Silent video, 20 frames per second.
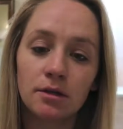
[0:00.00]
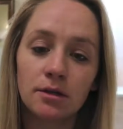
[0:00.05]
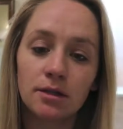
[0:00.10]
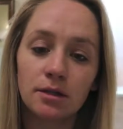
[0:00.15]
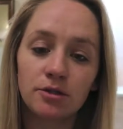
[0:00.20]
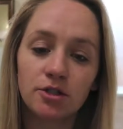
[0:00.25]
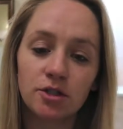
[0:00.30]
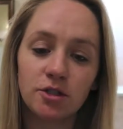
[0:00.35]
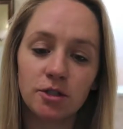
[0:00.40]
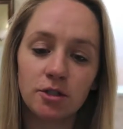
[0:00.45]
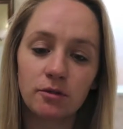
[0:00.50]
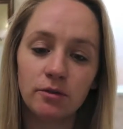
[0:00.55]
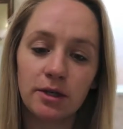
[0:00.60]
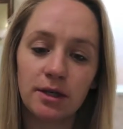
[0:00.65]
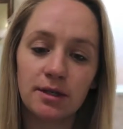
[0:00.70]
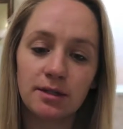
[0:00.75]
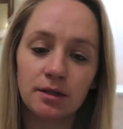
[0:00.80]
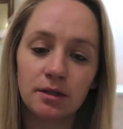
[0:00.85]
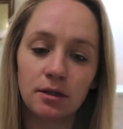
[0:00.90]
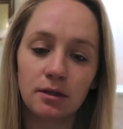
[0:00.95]
So just
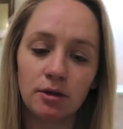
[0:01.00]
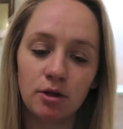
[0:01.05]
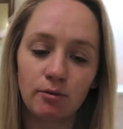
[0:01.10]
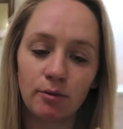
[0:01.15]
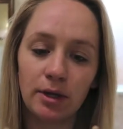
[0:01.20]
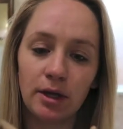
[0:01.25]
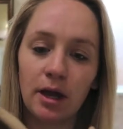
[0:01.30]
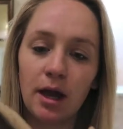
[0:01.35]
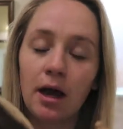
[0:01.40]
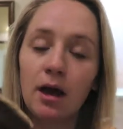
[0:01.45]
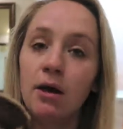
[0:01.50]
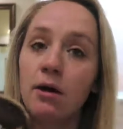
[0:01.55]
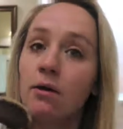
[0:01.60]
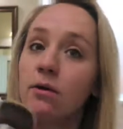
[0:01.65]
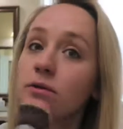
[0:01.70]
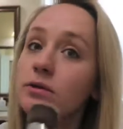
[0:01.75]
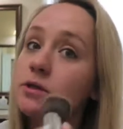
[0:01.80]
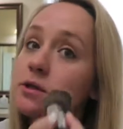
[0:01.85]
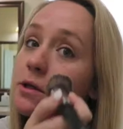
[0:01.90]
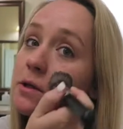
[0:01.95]
squeeze a little bit
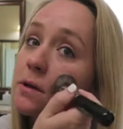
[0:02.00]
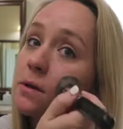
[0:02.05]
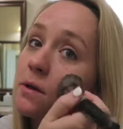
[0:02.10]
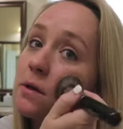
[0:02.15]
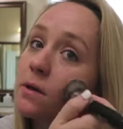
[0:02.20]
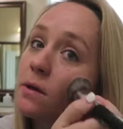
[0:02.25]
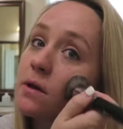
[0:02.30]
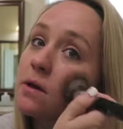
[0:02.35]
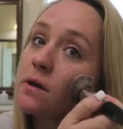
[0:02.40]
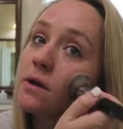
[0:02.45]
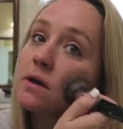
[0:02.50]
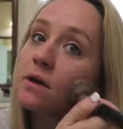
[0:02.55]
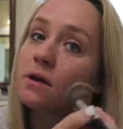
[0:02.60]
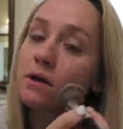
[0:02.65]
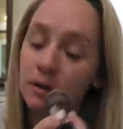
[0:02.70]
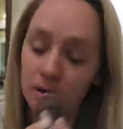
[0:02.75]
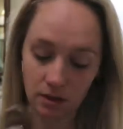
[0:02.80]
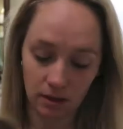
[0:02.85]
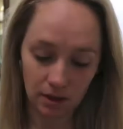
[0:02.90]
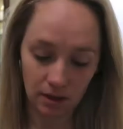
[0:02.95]
out
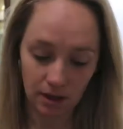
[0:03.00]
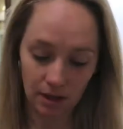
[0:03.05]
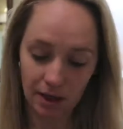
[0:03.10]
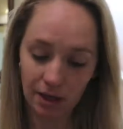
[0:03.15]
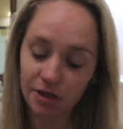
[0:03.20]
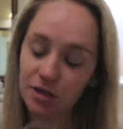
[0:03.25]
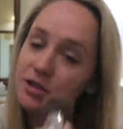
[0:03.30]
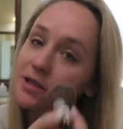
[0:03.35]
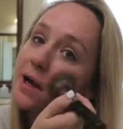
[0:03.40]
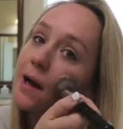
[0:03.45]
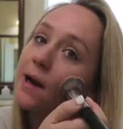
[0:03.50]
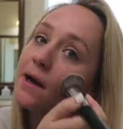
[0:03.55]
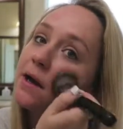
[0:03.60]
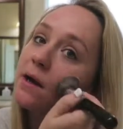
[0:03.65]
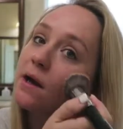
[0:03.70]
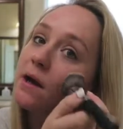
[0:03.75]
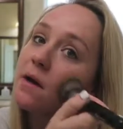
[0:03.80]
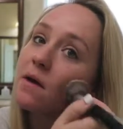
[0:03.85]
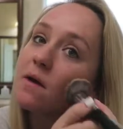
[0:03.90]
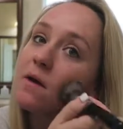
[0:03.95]
and I just kind
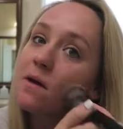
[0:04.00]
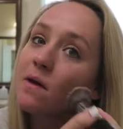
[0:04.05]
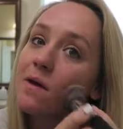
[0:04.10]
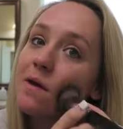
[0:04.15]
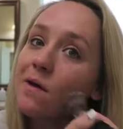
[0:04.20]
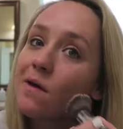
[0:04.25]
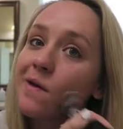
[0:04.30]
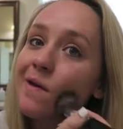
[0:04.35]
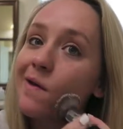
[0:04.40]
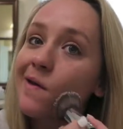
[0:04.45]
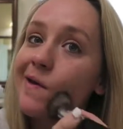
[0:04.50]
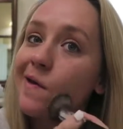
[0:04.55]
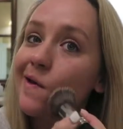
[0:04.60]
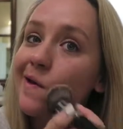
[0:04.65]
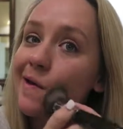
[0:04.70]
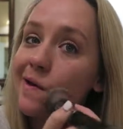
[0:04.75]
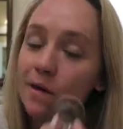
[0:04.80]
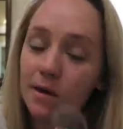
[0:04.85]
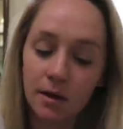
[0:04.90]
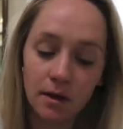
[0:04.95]

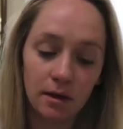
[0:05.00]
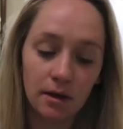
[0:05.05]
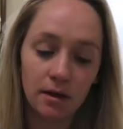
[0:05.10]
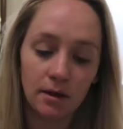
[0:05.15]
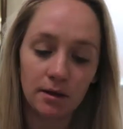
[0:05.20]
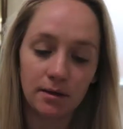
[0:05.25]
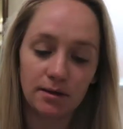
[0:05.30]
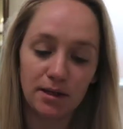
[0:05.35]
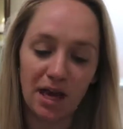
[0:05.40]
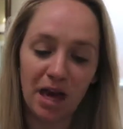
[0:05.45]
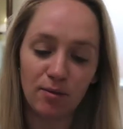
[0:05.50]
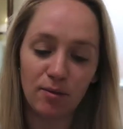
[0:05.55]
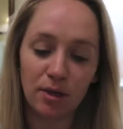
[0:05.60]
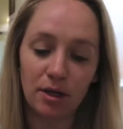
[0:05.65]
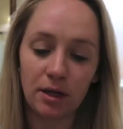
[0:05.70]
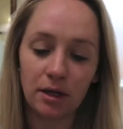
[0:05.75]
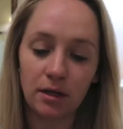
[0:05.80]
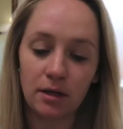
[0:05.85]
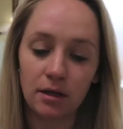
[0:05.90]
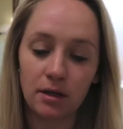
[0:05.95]
of dab
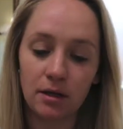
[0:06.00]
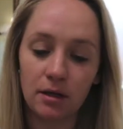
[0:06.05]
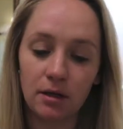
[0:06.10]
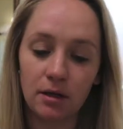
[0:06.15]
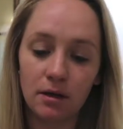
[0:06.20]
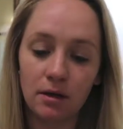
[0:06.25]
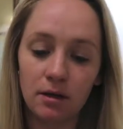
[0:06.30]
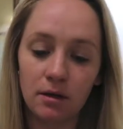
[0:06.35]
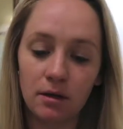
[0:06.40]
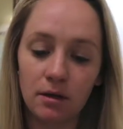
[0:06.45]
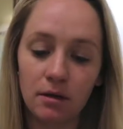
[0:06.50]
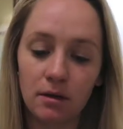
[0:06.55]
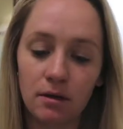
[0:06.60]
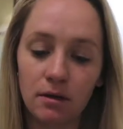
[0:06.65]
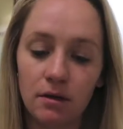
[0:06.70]
it in.